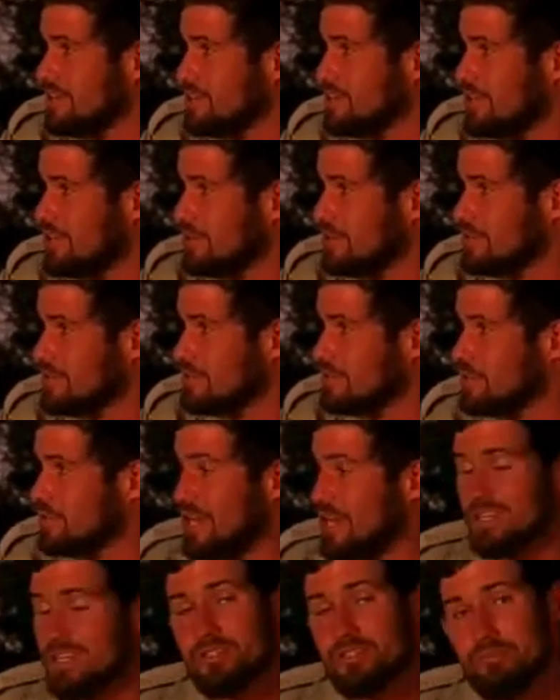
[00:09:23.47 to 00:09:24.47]
in terms
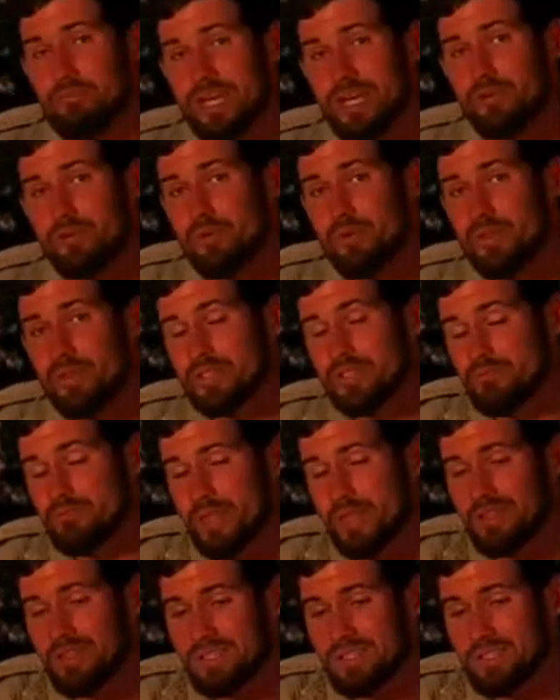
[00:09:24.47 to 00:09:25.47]
of trying to mate with
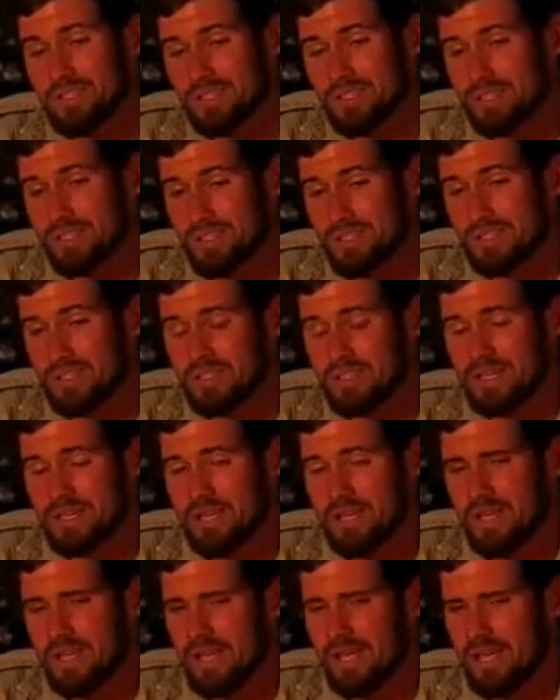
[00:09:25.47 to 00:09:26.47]
his mothers and
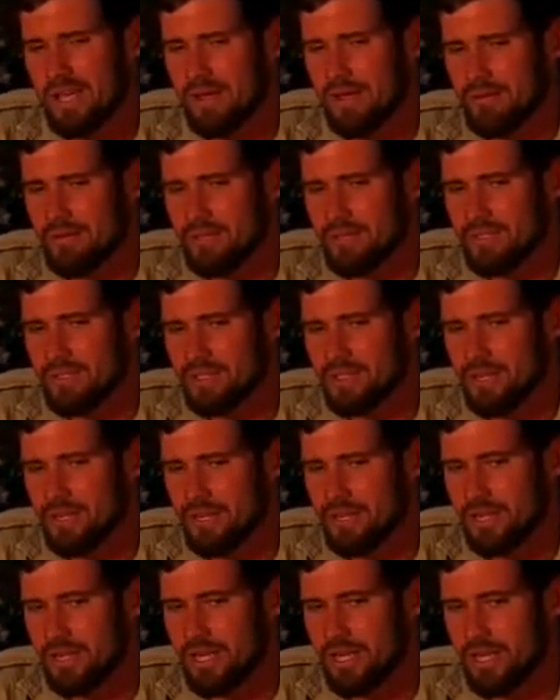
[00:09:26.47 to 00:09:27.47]
sisters is
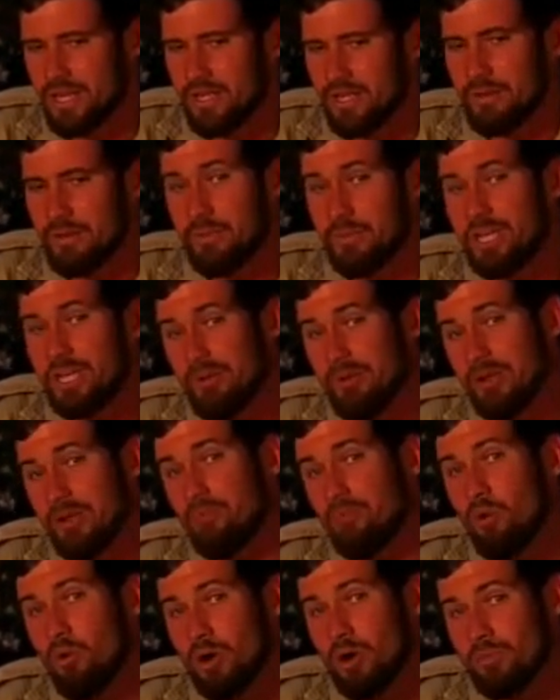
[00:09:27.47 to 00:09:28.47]
certainly
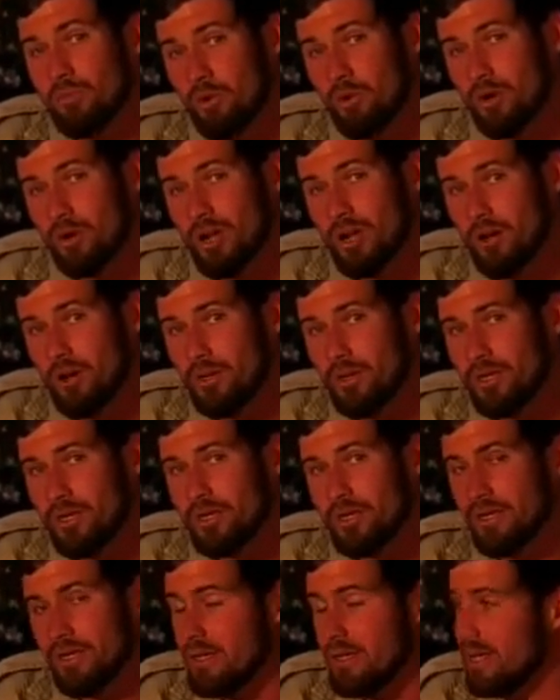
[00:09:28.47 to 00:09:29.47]
becoming more and more
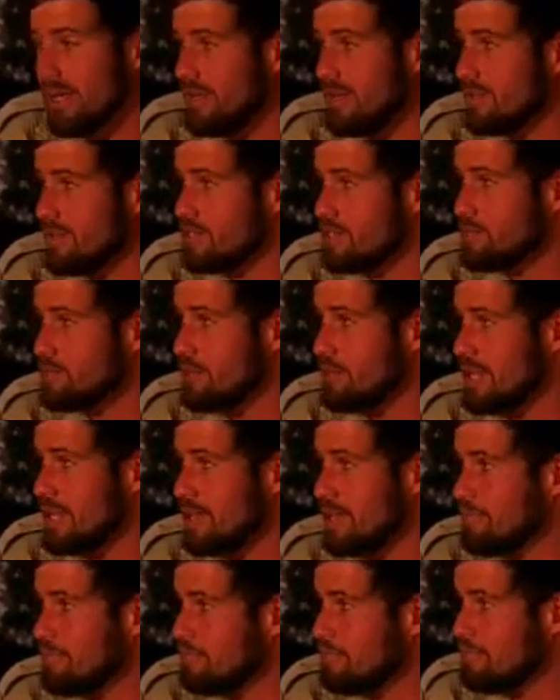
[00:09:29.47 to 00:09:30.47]
common, and this
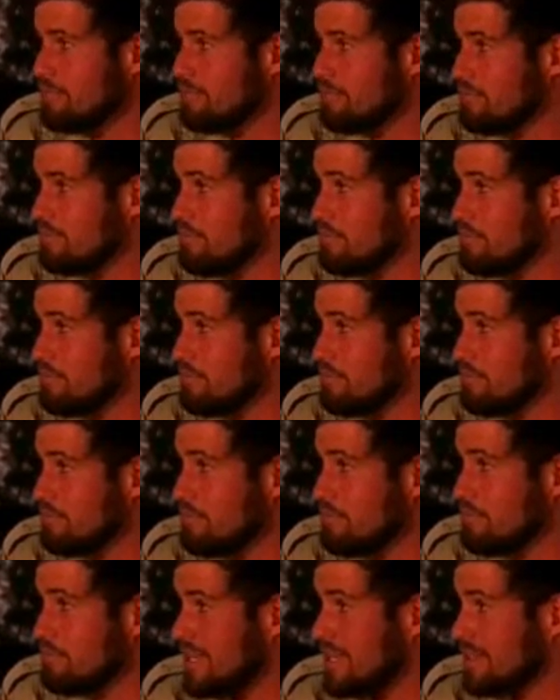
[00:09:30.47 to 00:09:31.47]
may be
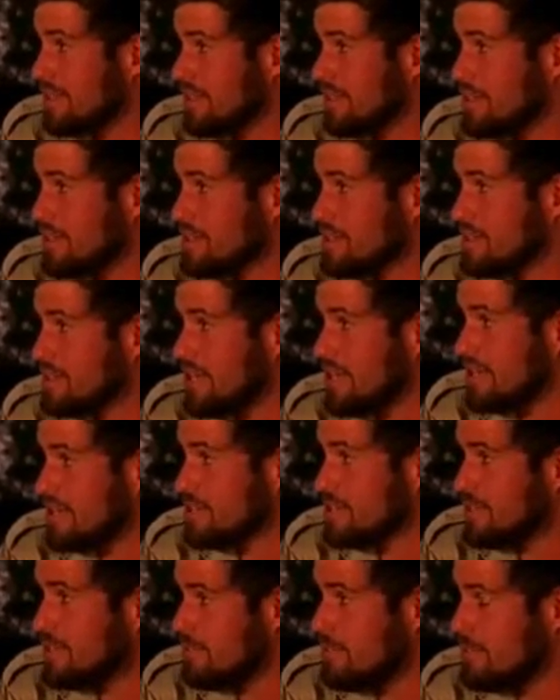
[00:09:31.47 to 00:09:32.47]
a sign that his
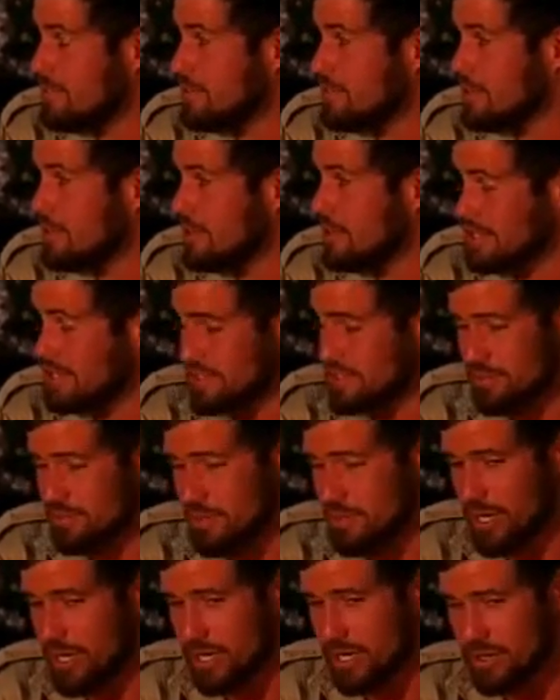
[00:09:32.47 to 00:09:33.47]
days are numbered with the rest of
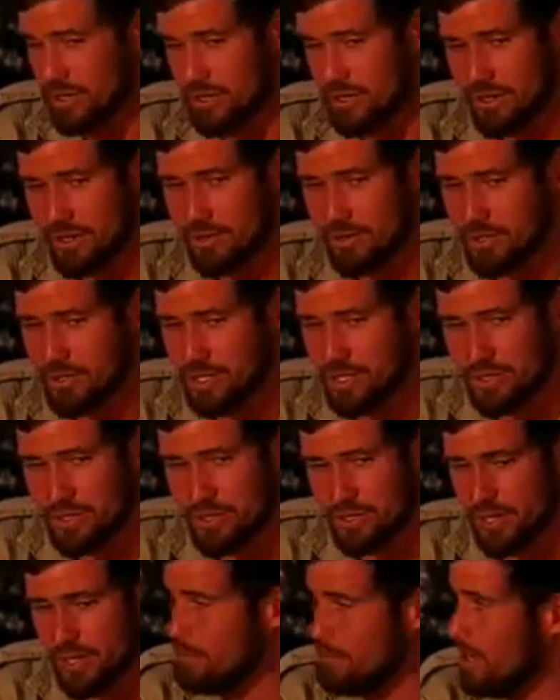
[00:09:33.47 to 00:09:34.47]
the pride. I don't know what
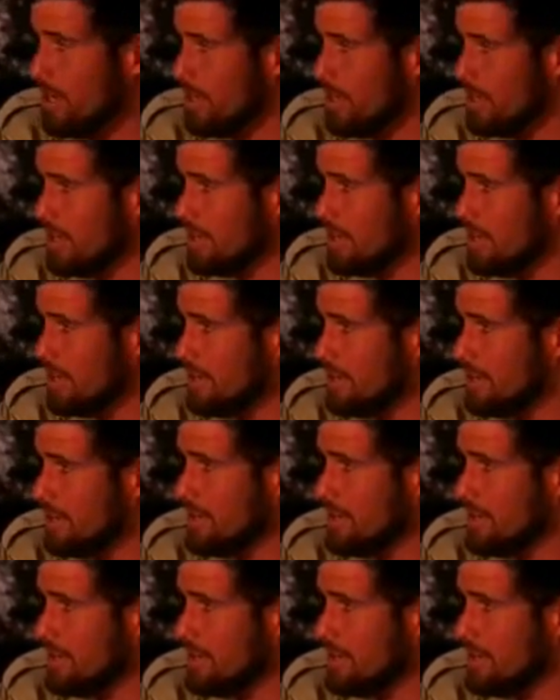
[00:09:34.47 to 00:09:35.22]
you think, Marc.